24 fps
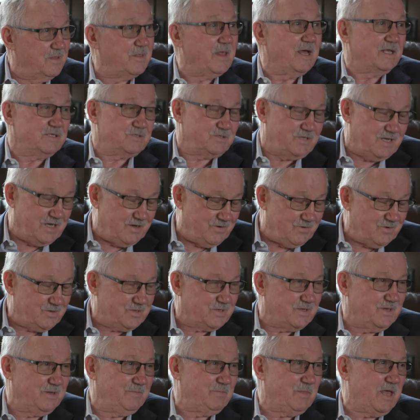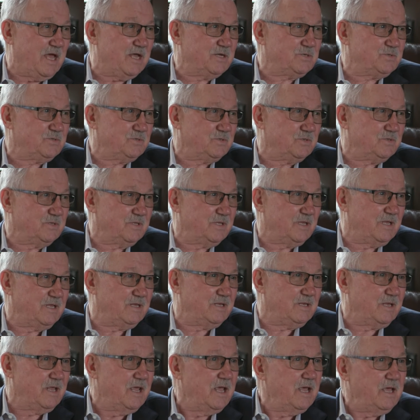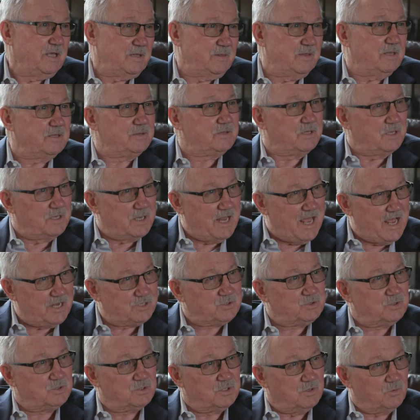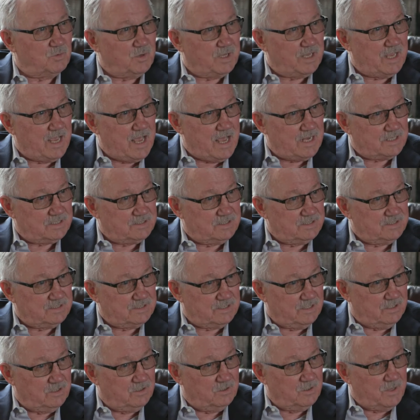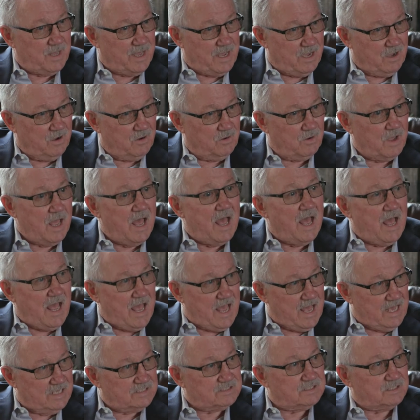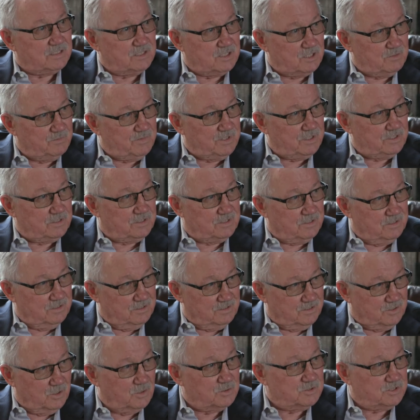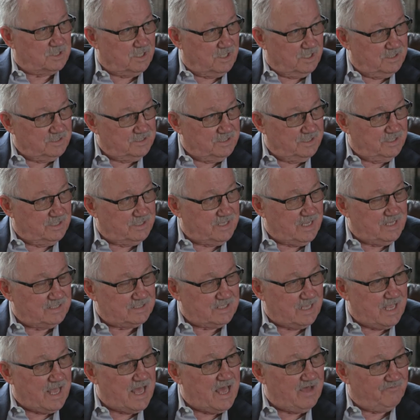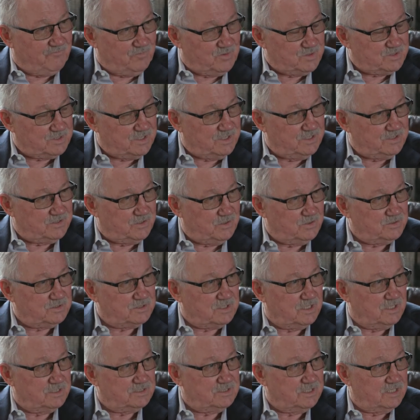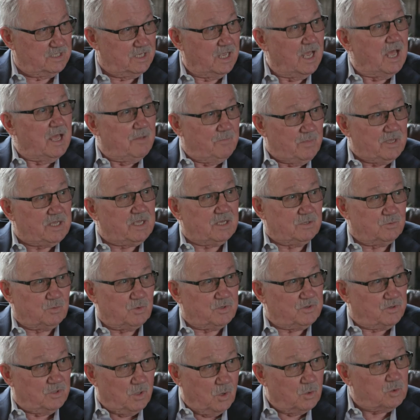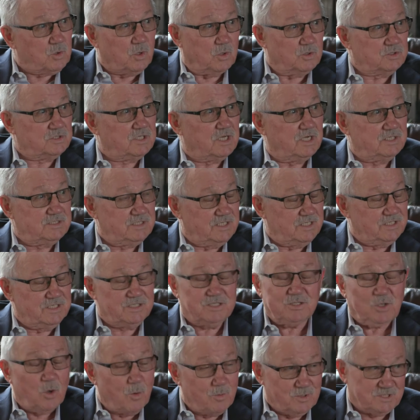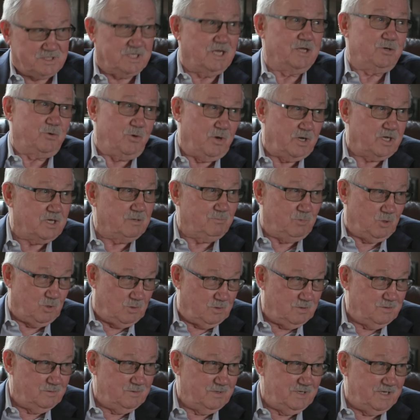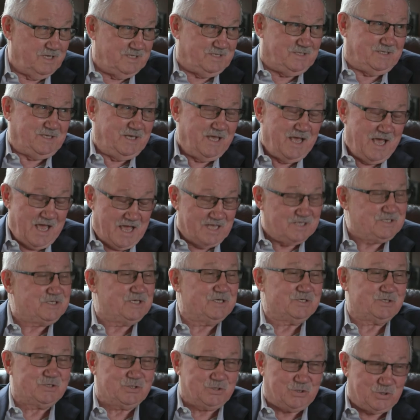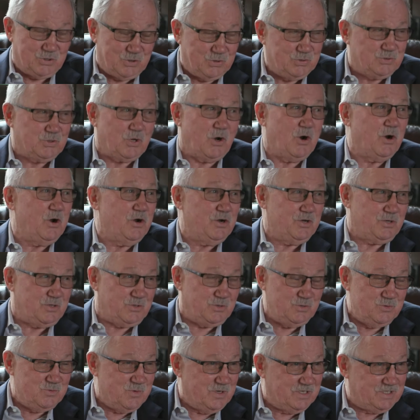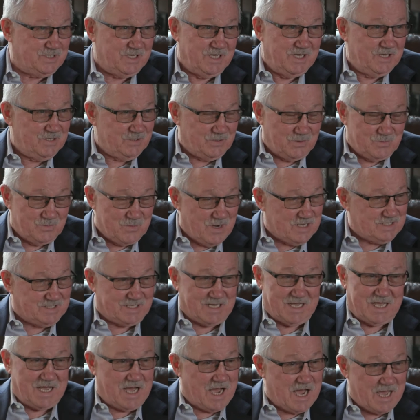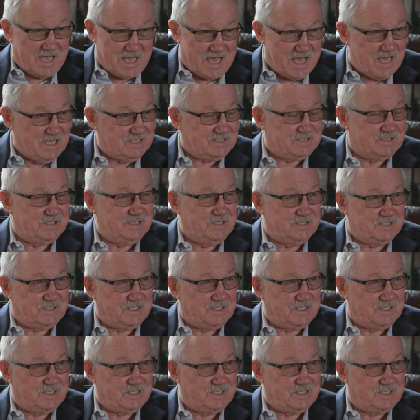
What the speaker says: And that's how it became natural. And then the natural that we actually sell now has a little bit of dosage in it. It has a 0.5% dosage in it, because with no dosage in it, it's almost not drinkable. It's just too tart, too much high acid.